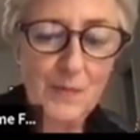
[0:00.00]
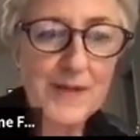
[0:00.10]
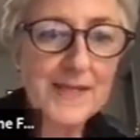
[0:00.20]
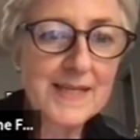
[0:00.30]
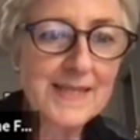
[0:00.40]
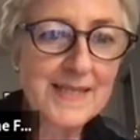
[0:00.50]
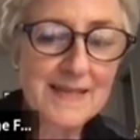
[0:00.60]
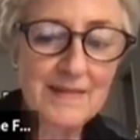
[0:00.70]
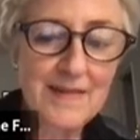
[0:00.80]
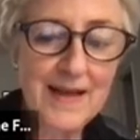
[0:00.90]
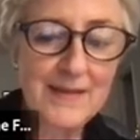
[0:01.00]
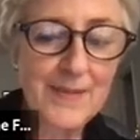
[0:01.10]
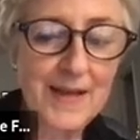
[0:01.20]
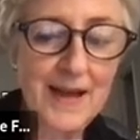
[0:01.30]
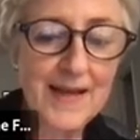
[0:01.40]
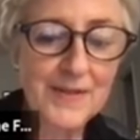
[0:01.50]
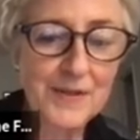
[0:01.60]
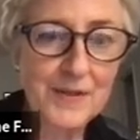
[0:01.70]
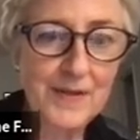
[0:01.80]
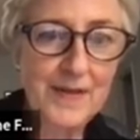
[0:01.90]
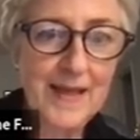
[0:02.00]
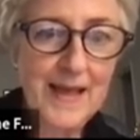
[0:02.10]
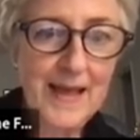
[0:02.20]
One can see the light behind her